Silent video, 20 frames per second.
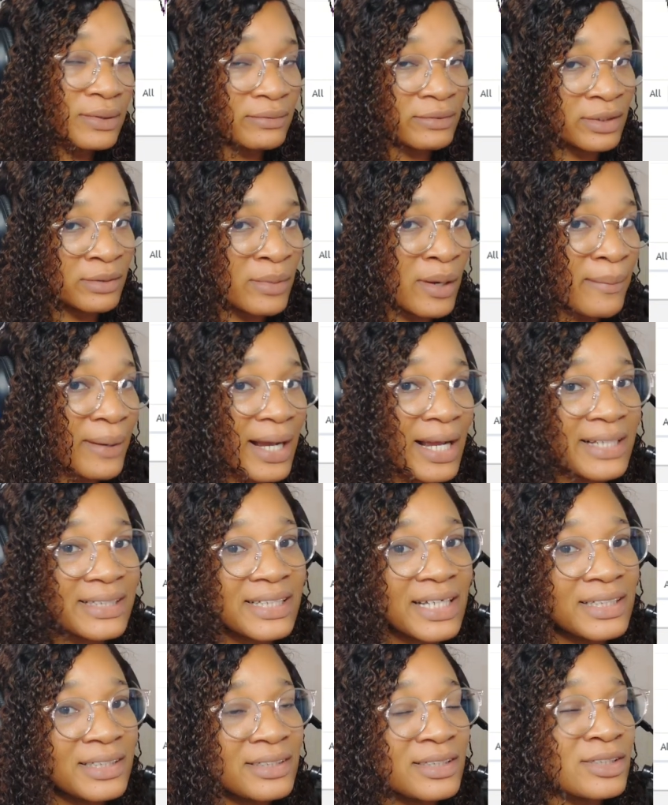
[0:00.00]
remember I
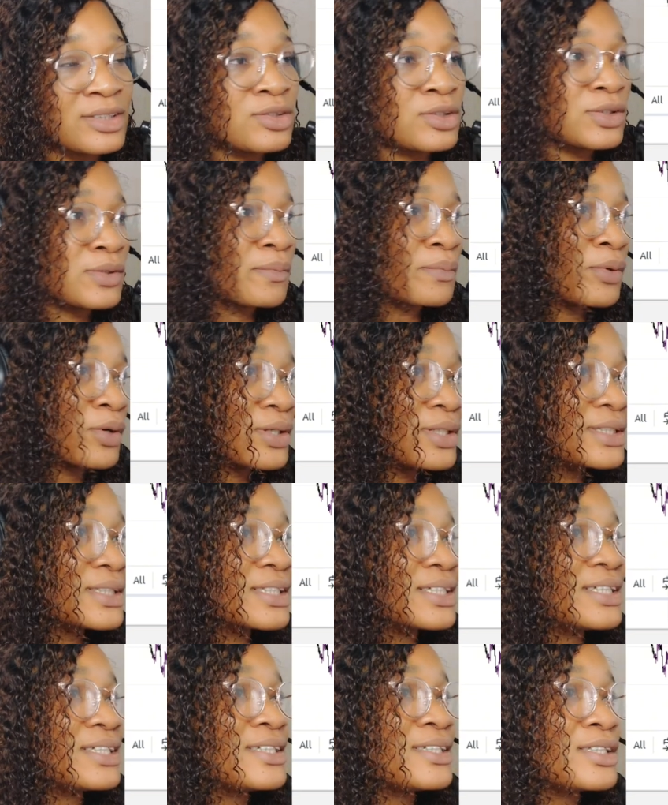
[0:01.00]
said it is not a
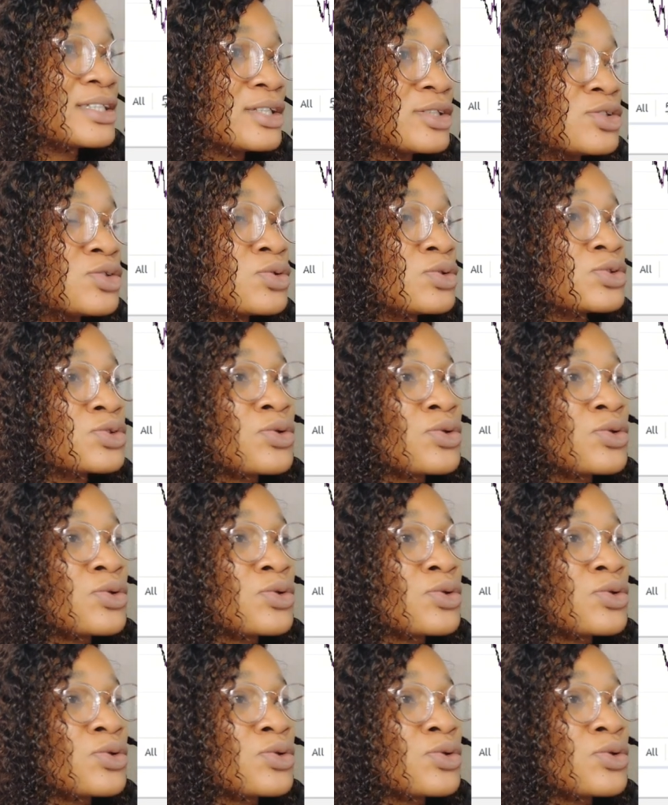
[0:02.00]
point, it is a zone.